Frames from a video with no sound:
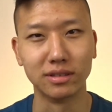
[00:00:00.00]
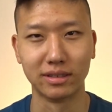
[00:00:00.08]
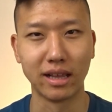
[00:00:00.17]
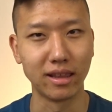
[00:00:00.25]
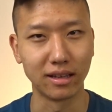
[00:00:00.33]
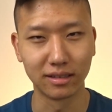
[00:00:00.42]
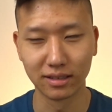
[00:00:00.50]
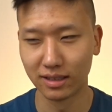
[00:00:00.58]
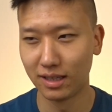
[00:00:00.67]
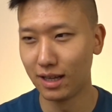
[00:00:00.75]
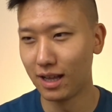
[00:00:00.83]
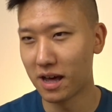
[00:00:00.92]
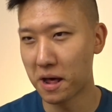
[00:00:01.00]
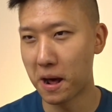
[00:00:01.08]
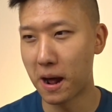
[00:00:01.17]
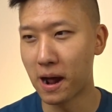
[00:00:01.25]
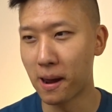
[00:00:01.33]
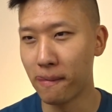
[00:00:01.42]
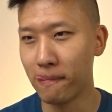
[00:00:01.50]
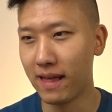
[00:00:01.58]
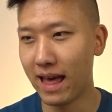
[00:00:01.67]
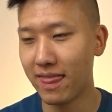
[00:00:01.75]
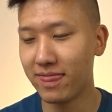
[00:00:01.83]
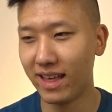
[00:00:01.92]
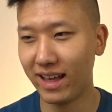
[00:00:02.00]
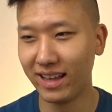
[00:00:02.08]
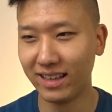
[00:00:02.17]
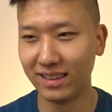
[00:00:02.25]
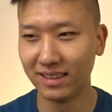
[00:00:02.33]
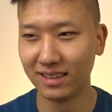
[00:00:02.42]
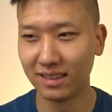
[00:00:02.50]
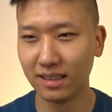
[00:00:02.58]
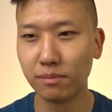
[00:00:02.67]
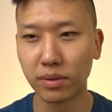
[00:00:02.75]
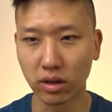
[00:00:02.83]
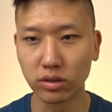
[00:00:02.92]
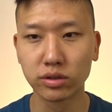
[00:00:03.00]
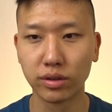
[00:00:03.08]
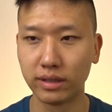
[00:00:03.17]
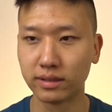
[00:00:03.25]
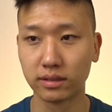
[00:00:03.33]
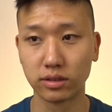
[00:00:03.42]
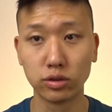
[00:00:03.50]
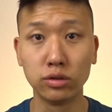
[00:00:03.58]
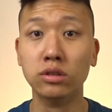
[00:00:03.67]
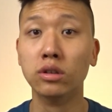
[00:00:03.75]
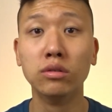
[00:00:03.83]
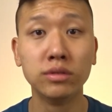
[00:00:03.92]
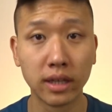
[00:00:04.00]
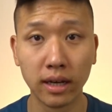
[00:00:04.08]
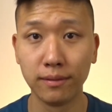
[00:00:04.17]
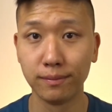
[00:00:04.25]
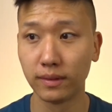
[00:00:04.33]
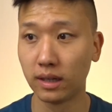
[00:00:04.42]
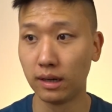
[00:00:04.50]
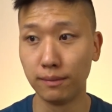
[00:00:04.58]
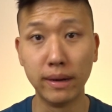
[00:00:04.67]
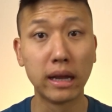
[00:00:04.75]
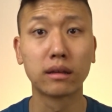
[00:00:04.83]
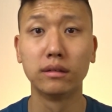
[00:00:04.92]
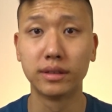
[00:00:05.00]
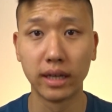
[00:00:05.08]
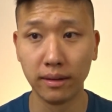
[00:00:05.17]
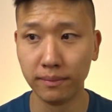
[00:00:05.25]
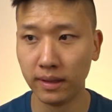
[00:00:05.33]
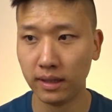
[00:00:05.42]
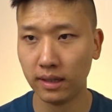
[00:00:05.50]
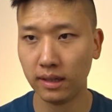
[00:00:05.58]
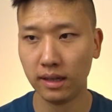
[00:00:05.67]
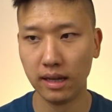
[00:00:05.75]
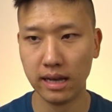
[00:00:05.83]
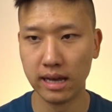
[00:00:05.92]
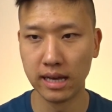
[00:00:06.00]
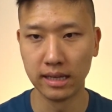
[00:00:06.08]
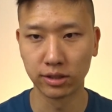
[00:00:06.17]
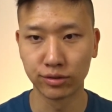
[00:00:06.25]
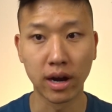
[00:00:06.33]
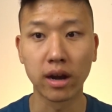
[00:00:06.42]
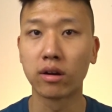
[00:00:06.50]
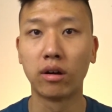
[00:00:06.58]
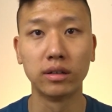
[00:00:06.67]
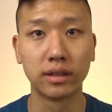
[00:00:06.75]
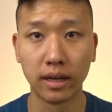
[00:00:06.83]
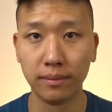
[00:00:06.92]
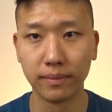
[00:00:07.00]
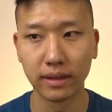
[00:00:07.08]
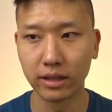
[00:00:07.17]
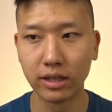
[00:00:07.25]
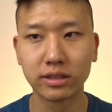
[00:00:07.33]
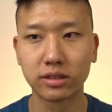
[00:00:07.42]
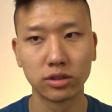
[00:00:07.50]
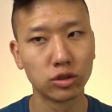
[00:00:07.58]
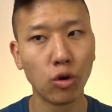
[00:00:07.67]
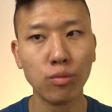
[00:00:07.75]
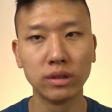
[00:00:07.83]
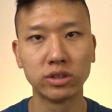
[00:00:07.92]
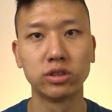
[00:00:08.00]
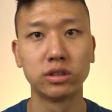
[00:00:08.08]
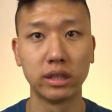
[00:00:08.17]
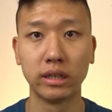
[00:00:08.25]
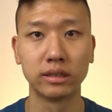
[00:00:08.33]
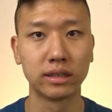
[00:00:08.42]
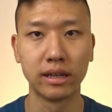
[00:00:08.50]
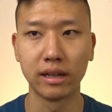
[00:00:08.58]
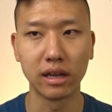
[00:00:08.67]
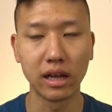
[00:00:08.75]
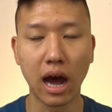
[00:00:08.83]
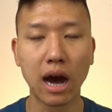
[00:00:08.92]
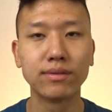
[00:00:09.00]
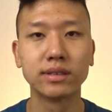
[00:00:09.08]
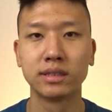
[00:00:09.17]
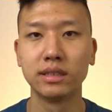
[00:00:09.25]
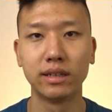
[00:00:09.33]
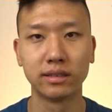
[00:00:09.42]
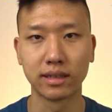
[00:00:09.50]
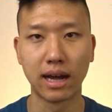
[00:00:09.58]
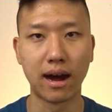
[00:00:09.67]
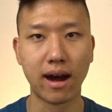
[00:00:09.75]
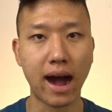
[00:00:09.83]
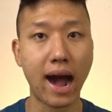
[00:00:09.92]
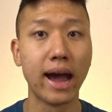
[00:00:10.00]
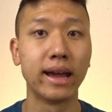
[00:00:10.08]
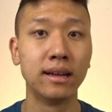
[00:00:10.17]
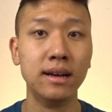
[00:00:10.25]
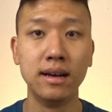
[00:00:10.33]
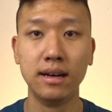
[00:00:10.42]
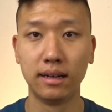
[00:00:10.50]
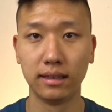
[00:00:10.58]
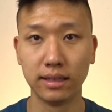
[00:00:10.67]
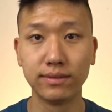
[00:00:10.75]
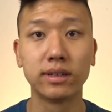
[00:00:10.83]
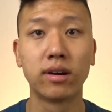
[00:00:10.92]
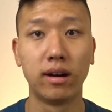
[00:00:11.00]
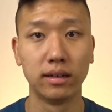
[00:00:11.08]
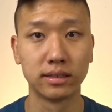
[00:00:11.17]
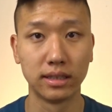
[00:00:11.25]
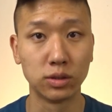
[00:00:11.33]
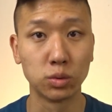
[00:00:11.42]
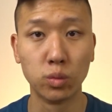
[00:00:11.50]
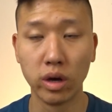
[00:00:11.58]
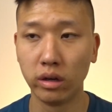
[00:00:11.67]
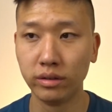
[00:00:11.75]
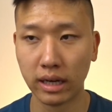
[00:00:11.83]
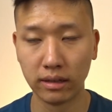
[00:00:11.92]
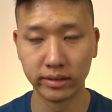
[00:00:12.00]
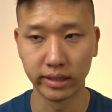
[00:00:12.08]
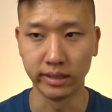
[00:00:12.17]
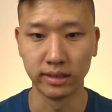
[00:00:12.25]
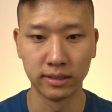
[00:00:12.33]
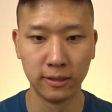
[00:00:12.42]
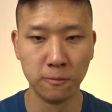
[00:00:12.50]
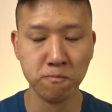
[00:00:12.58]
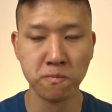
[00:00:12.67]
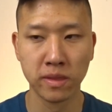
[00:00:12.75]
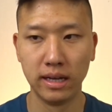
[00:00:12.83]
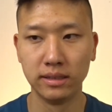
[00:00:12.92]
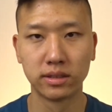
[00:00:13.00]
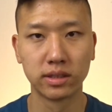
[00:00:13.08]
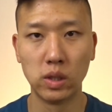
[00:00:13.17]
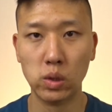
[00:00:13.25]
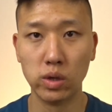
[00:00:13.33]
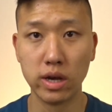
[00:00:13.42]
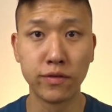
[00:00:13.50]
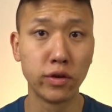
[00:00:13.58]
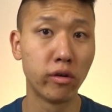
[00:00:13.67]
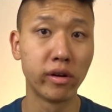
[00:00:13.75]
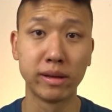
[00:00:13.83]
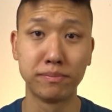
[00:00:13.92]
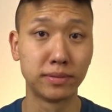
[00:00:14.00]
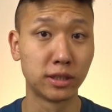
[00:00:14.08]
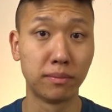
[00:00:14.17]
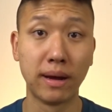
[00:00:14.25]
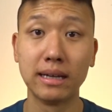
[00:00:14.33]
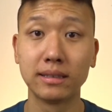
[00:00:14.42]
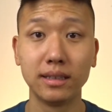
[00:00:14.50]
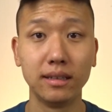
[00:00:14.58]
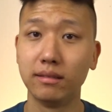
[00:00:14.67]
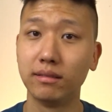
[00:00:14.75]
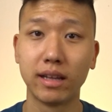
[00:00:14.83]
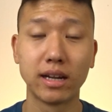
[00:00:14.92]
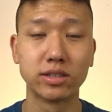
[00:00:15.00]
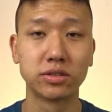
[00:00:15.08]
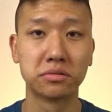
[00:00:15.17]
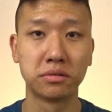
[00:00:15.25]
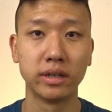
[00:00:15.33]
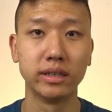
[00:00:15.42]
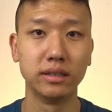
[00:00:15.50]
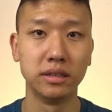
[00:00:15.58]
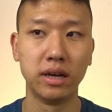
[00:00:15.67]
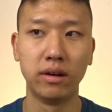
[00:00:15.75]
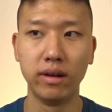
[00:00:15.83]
I think. And then, but also there's student loan debt, medical debt, and credit card debt. There's so much things, and obviously there's a high living cost as well nowadays. And so if you already surpassed that, that is great, and